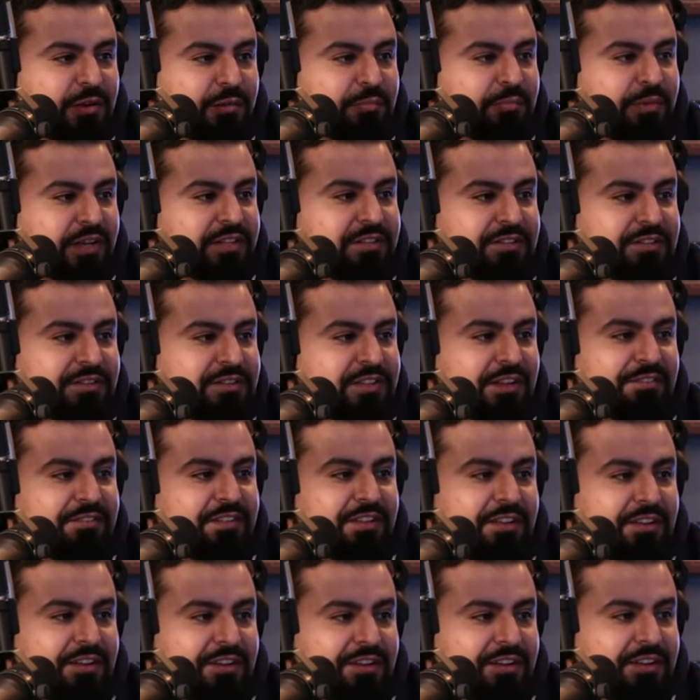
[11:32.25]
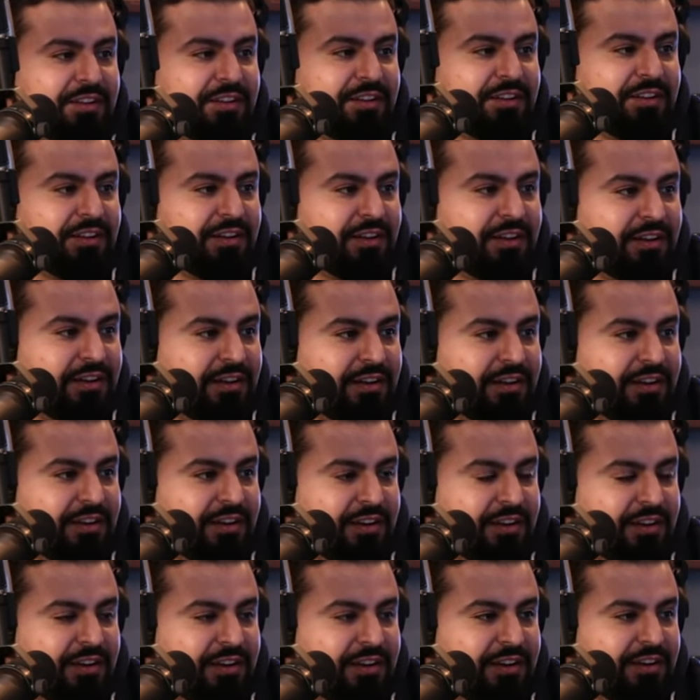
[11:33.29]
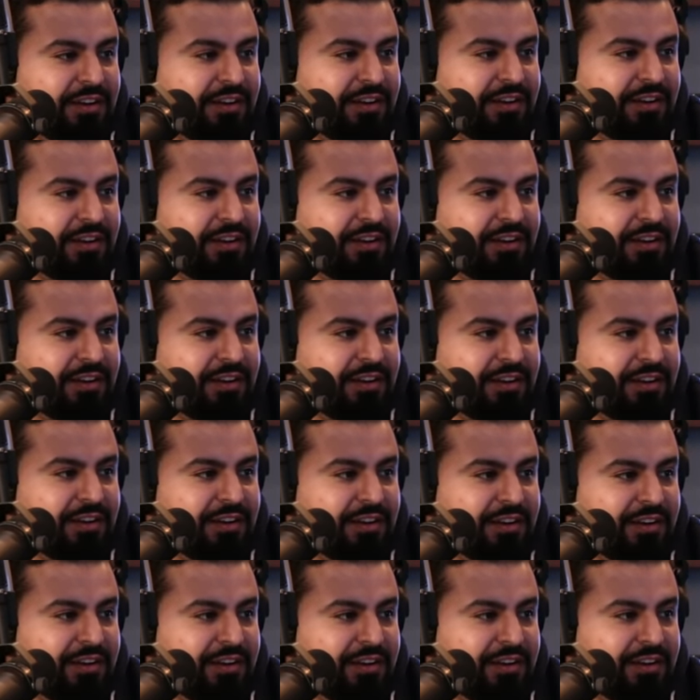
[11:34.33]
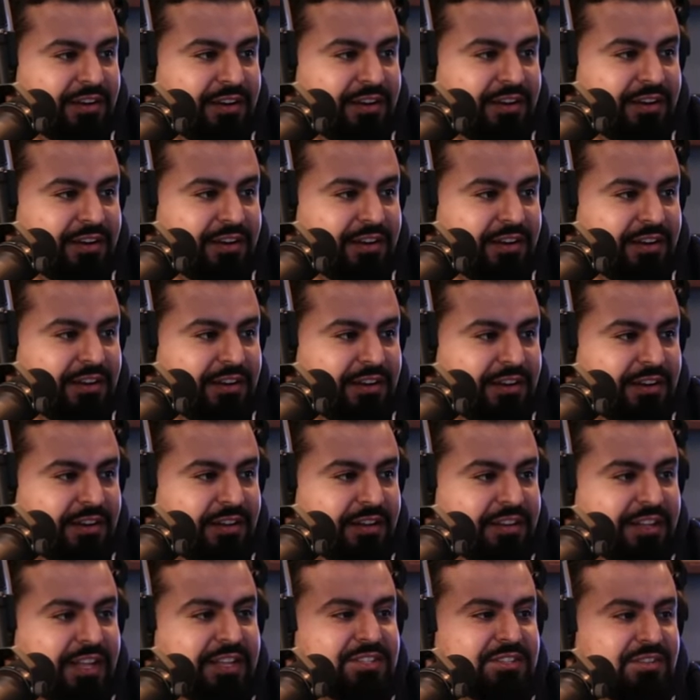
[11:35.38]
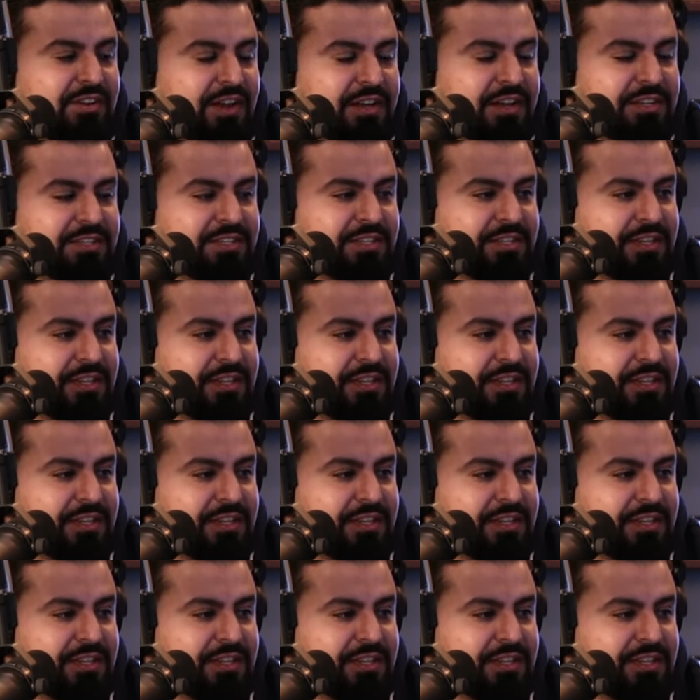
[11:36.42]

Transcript: I was battling. I was I was 15 battling dudes who were like 24. You know what I mean? Like